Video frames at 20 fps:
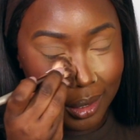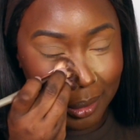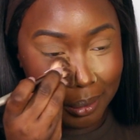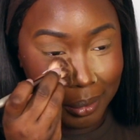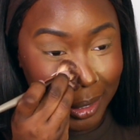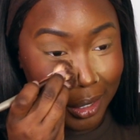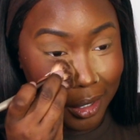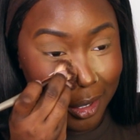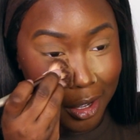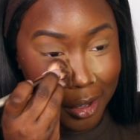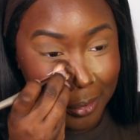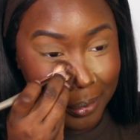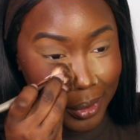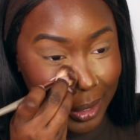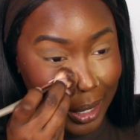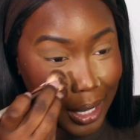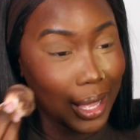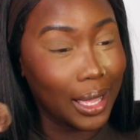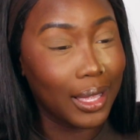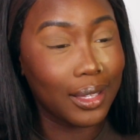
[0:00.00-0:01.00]
than makeup.
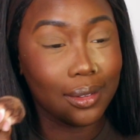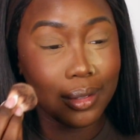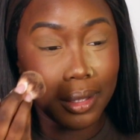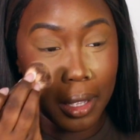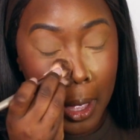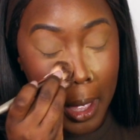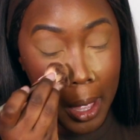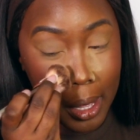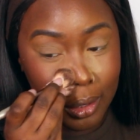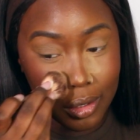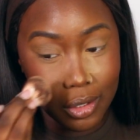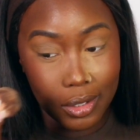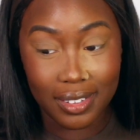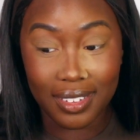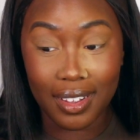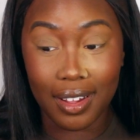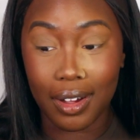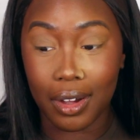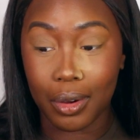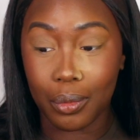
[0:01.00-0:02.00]
I just
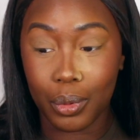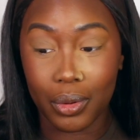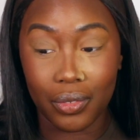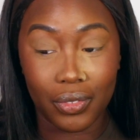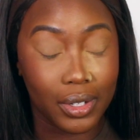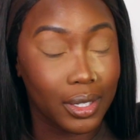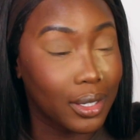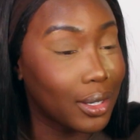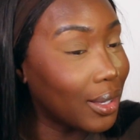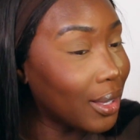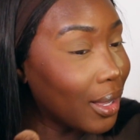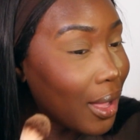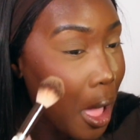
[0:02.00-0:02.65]
can't with it.